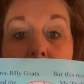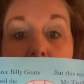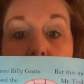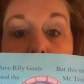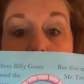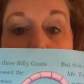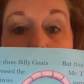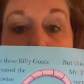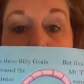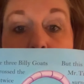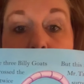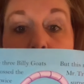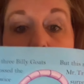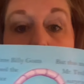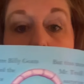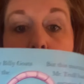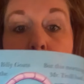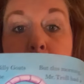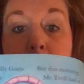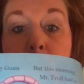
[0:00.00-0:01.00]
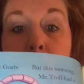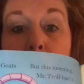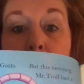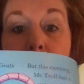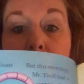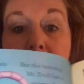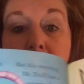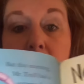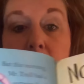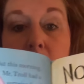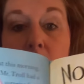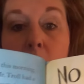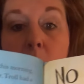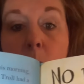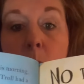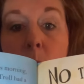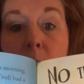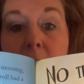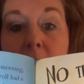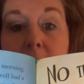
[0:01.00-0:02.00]
love that they're all sporting. They're all
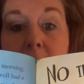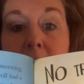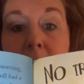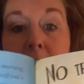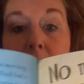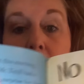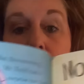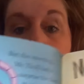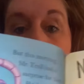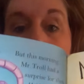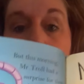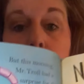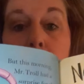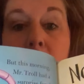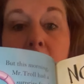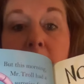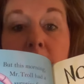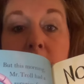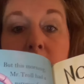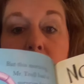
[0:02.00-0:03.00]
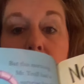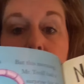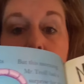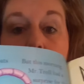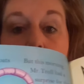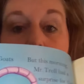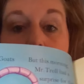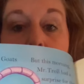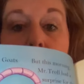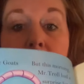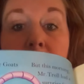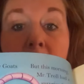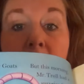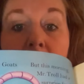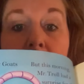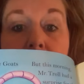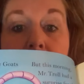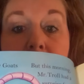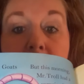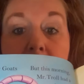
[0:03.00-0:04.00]
wearing Mother
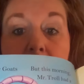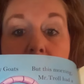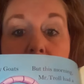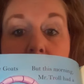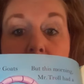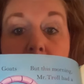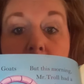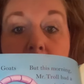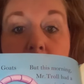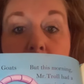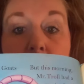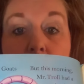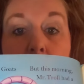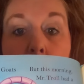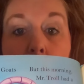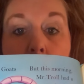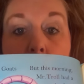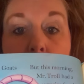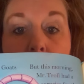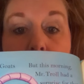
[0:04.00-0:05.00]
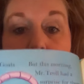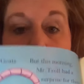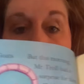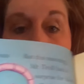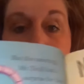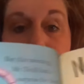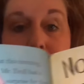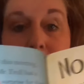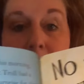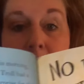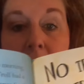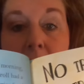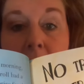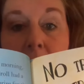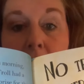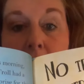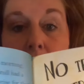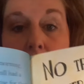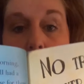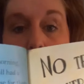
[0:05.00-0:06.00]
Fluff's scarves.
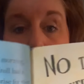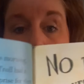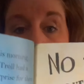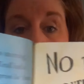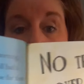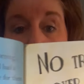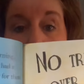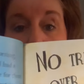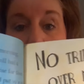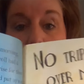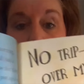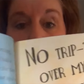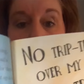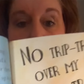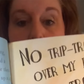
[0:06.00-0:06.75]
So the three